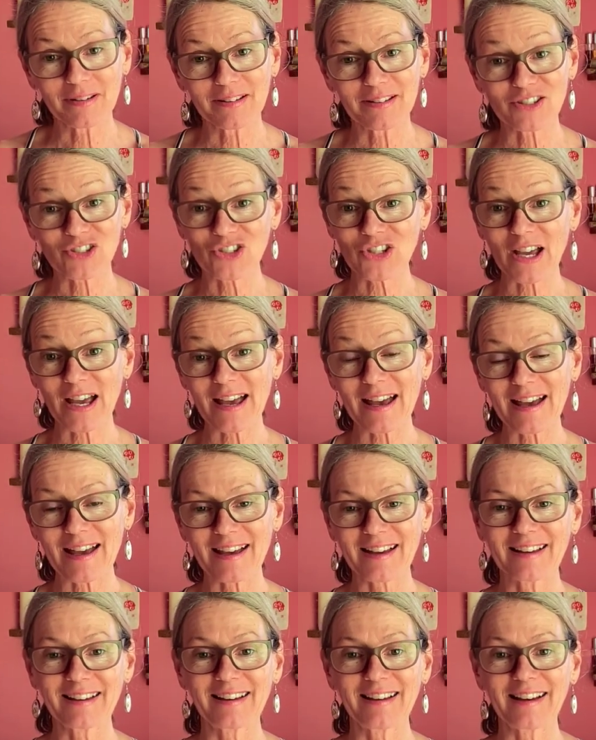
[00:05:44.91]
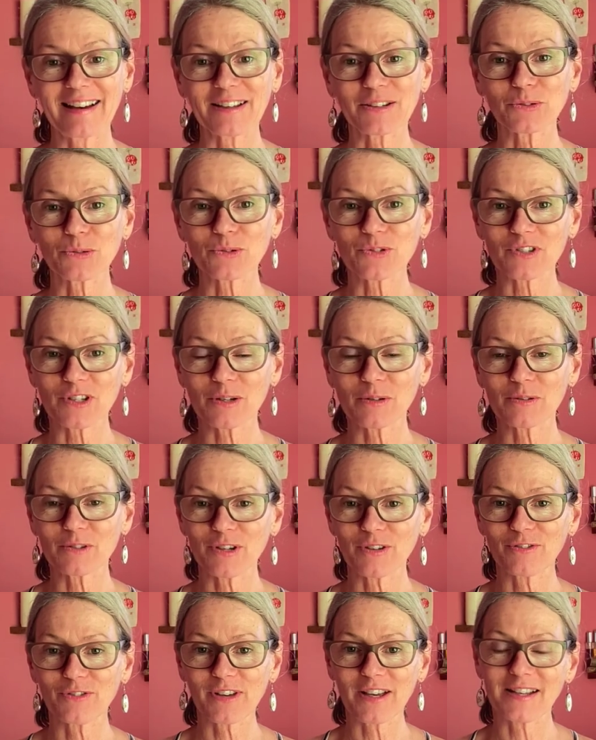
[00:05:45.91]
share, and also
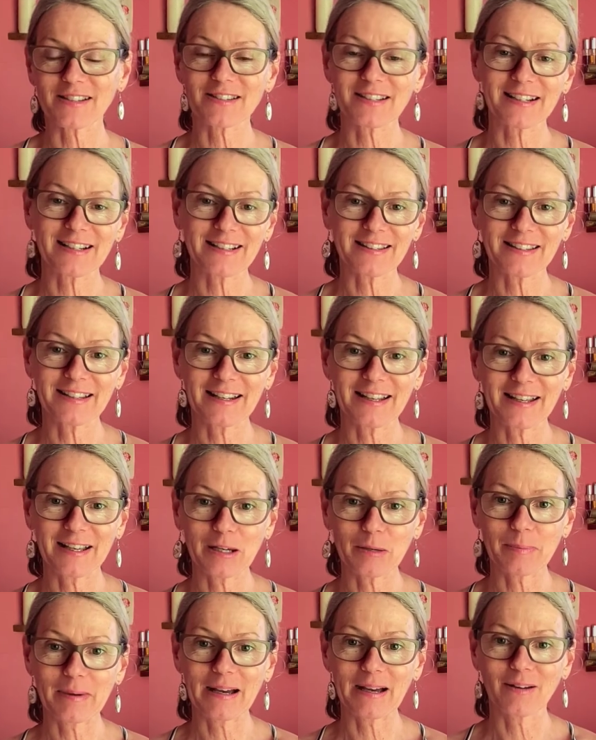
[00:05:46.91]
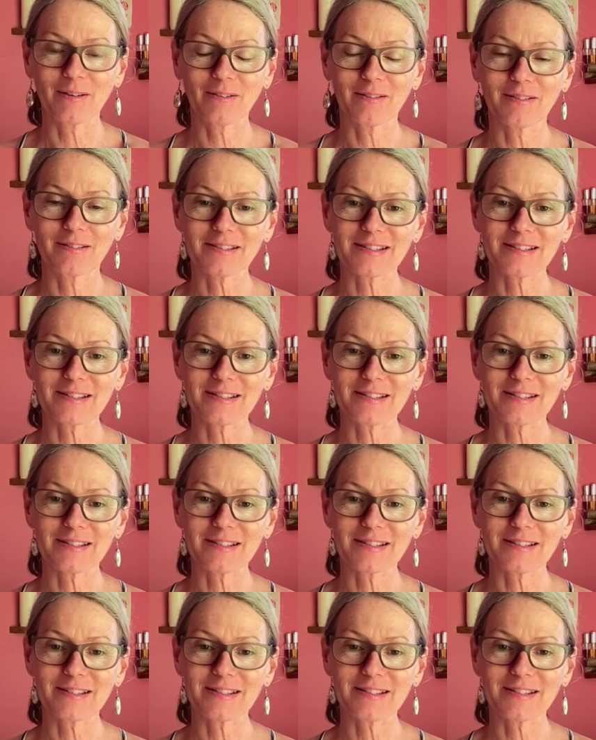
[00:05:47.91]
don't forget to click the link about